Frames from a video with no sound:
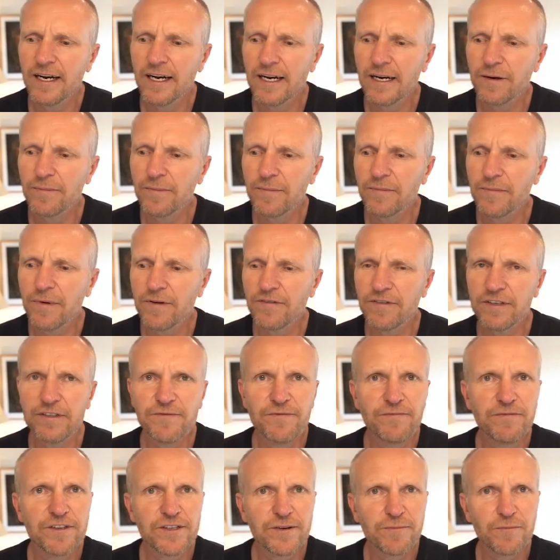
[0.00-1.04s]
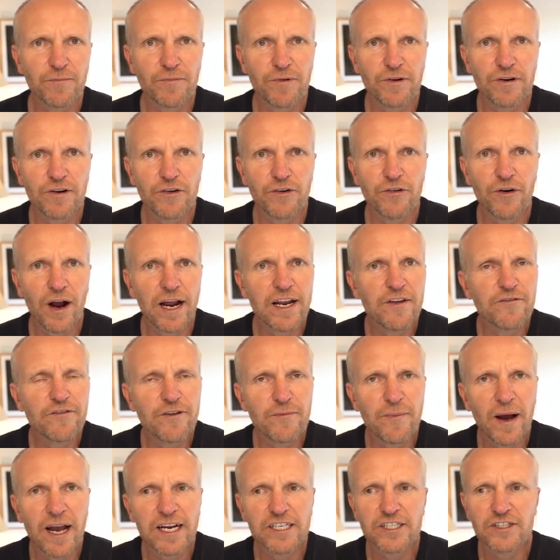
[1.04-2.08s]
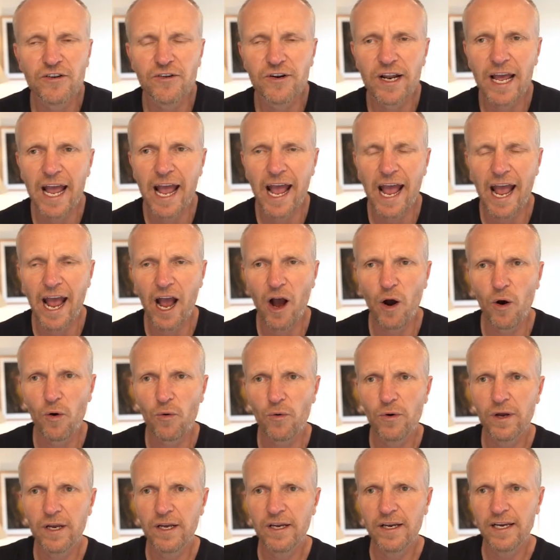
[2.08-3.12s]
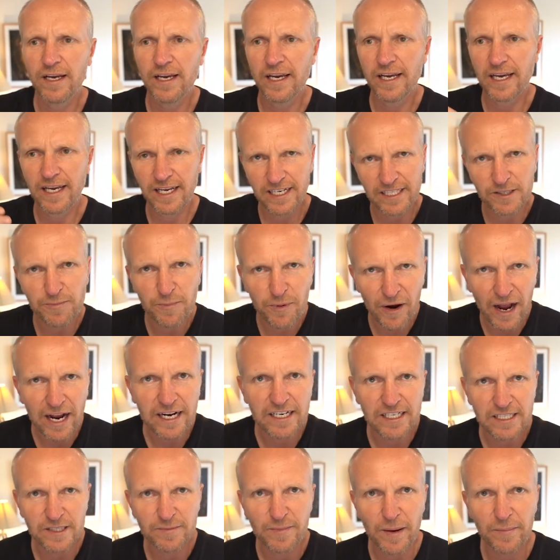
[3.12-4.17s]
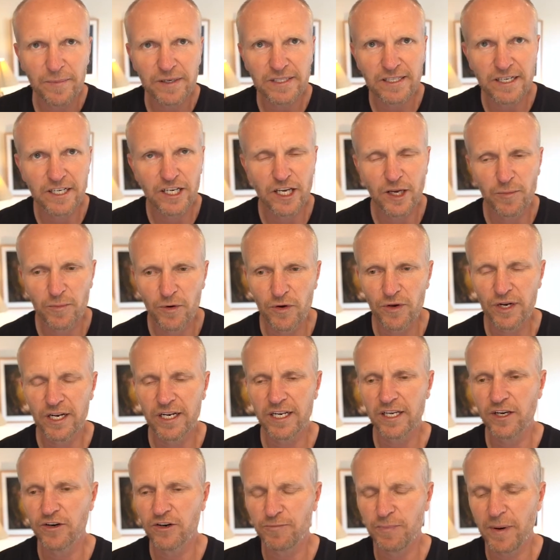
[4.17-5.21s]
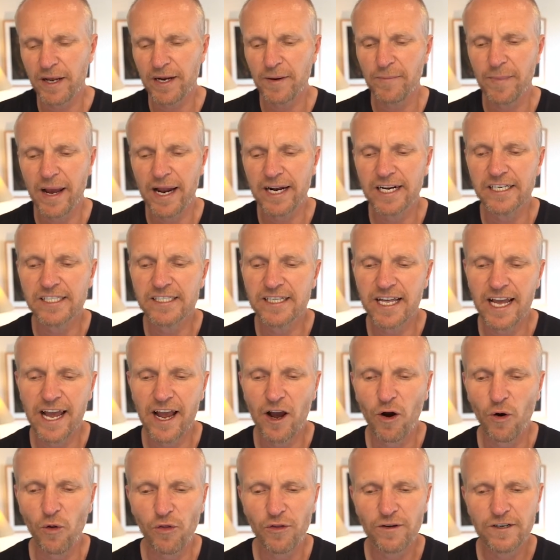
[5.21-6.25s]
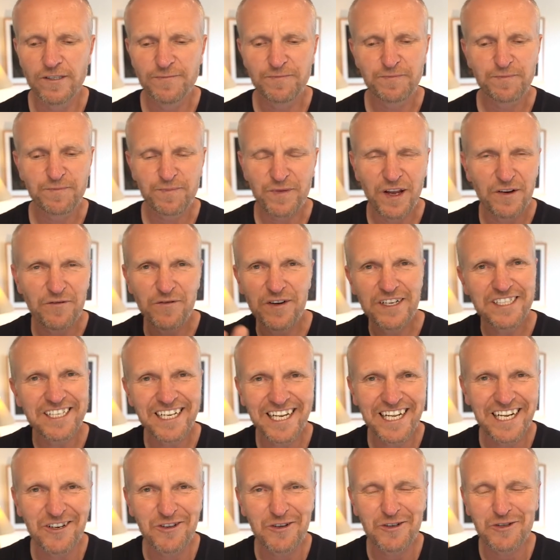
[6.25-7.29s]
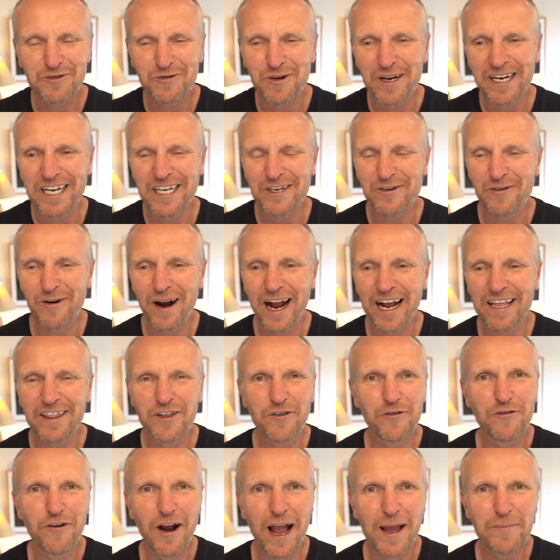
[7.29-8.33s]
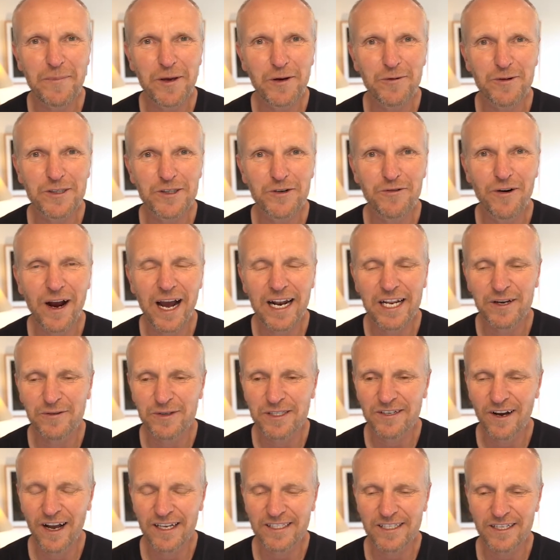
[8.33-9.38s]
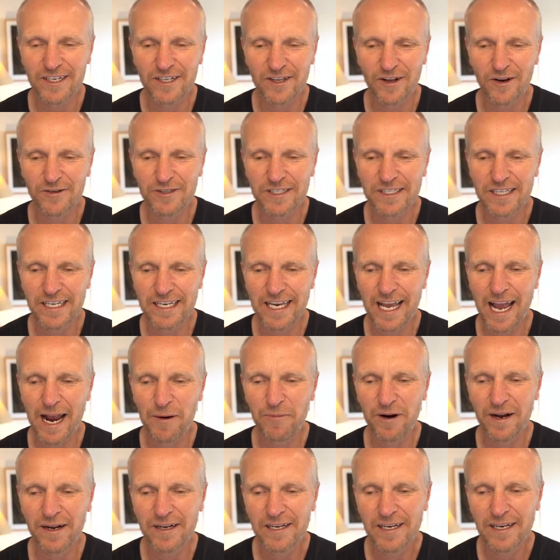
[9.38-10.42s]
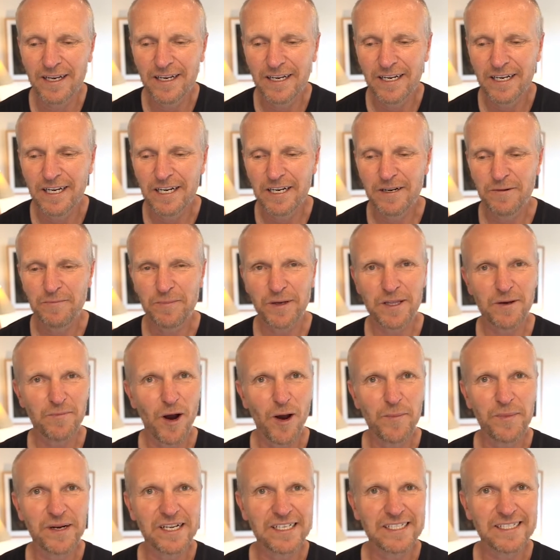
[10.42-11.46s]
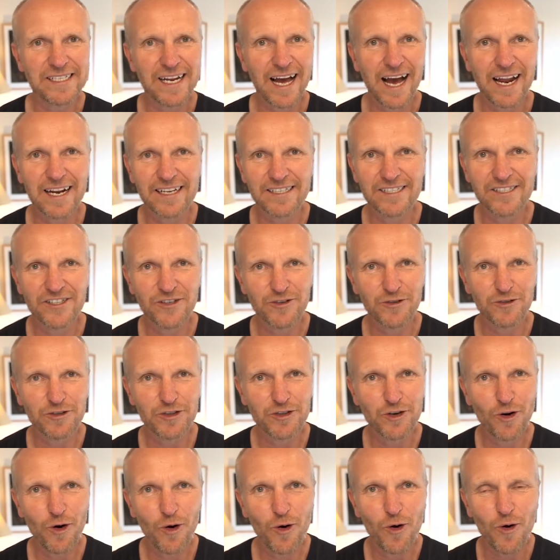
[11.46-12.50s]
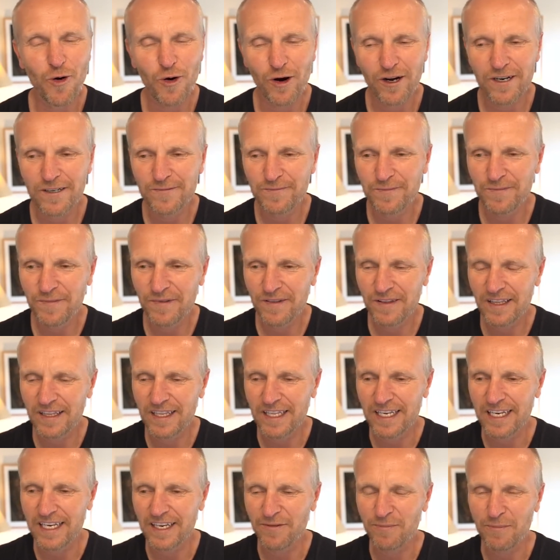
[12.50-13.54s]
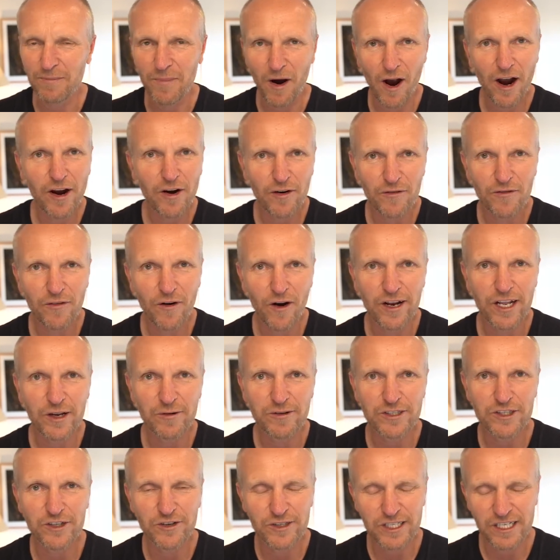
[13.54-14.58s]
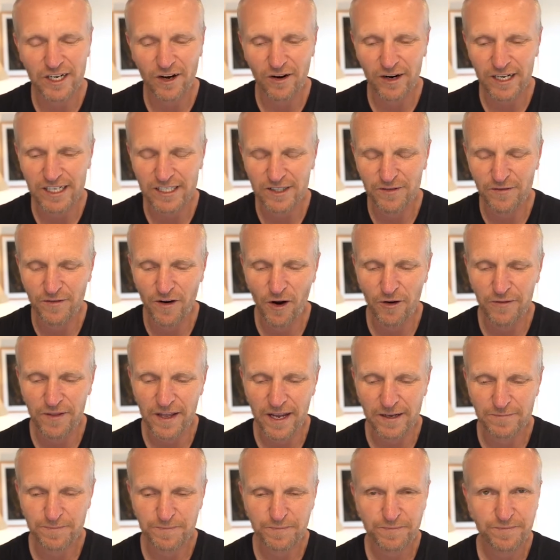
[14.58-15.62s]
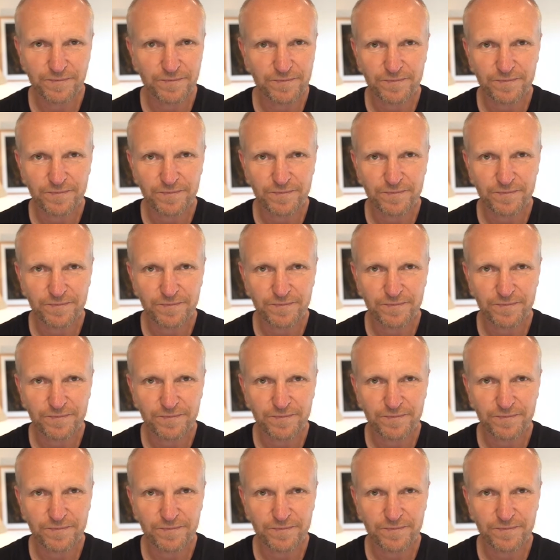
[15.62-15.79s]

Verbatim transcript: um, some great information on how his practice members and community could better manage their health. Visually, it looked really great. The framing was great. He was nice and close to the camera. But the moment he started to talk, the microphone he was using on his phone there